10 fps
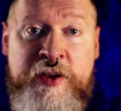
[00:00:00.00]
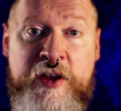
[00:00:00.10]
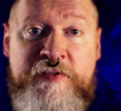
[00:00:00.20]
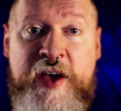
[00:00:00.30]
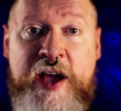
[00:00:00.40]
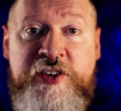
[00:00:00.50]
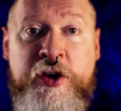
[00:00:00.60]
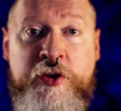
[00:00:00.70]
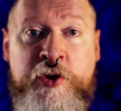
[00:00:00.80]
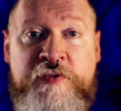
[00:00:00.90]
In fact,
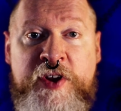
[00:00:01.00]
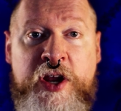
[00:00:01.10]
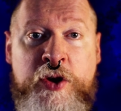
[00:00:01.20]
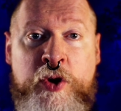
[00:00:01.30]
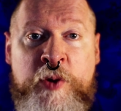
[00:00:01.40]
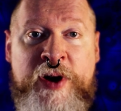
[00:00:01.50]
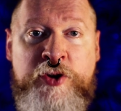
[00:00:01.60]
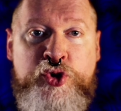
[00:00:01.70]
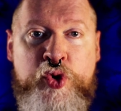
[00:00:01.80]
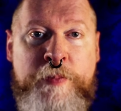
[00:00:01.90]
your video
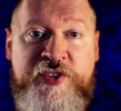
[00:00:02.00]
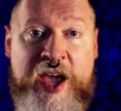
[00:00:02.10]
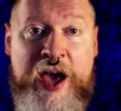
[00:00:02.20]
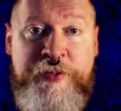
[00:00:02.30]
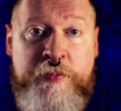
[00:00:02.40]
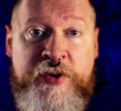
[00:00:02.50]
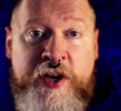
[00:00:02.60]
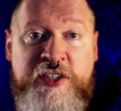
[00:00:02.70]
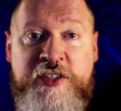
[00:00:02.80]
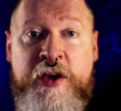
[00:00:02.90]
about Trump's cabinet
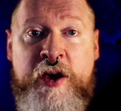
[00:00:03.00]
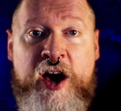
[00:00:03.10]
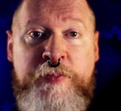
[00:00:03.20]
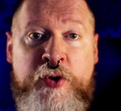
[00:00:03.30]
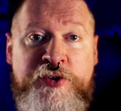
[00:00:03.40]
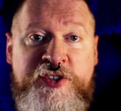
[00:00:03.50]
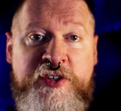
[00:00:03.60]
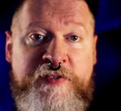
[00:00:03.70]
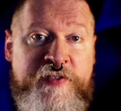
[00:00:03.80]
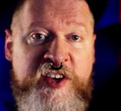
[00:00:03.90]
picks I posted
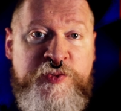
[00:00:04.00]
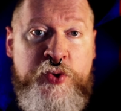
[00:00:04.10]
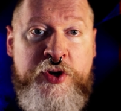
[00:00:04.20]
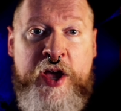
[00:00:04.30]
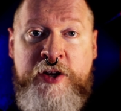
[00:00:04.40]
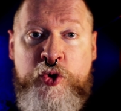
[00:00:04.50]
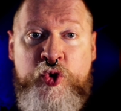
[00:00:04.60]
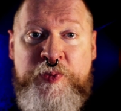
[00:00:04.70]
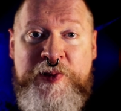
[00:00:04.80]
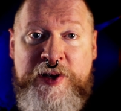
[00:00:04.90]
to Facebook and
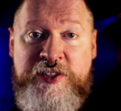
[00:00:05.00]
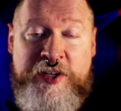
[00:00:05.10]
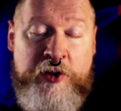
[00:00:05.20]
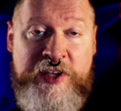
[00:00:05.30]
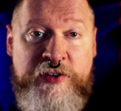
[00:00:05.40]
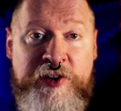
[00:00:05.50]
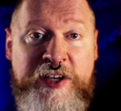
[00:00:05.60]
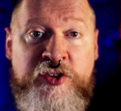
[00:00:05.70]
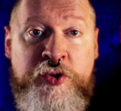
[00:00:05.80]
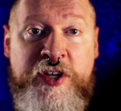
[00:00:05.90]
Google+, and I'll leave a
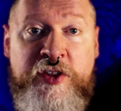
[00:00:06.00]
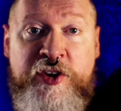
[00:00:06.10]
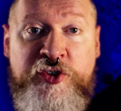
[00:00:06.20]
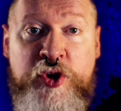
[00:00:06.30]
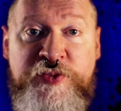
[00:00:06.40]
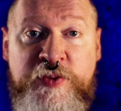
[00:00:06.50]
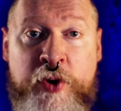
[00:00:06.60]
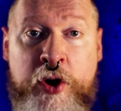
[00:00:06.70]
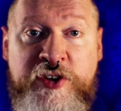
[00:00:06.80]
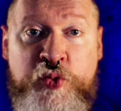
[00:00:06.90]
link to it in the description
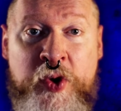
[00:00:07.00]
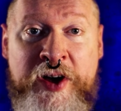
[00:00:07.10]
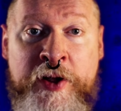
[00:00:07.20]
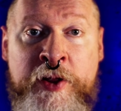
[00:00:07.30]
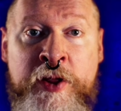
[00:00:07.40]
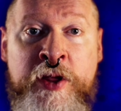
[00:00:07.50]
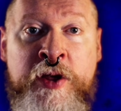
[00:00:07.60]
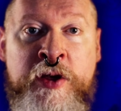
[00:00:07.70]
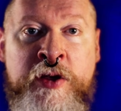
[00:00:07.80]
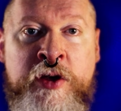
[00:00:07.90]
bar as well.
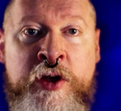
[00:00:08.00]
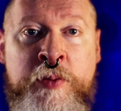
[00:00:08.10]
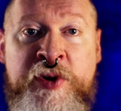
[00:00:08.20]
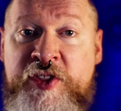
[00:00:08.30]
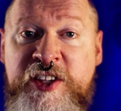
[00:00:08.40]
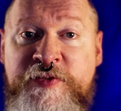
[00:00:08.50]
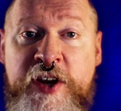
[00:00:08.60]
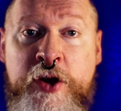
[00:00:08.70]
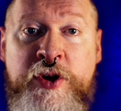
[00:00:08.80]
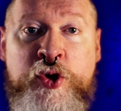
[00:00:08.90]
But this
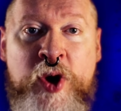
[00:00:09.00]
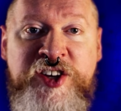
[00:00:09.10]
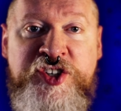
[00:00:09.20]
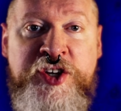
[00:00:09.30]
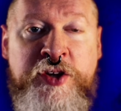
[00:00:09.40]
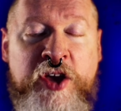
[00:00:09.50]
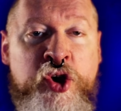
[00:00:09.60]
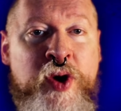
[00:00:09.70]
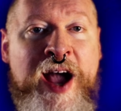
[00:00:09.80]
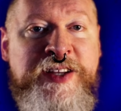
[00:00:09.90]
video in question,
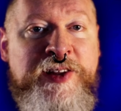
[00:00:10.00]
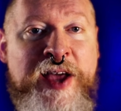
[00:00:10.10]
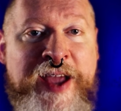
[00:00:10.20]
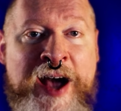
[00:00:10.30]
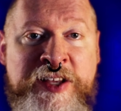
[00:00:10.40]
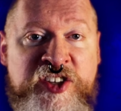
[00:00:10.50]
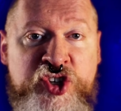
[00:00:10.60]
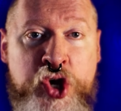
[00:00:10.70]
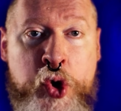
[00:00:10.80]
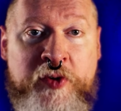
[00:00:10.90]
you're acting like Alex
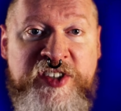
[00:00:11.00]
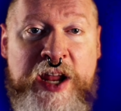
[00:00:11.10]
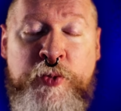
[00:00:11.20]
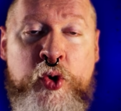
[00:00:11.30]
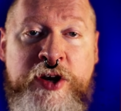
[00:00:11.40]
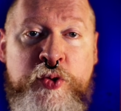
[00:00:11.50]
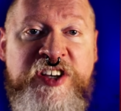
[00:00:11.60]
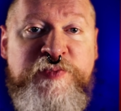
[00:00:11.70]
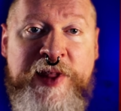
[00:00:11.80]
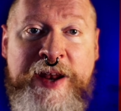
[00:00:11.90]
Jones, and I'm going to
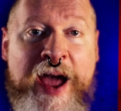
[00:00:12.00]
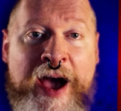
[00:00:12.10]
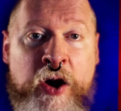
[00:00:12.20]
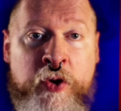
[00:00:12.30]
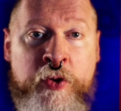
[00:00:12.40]
explain how.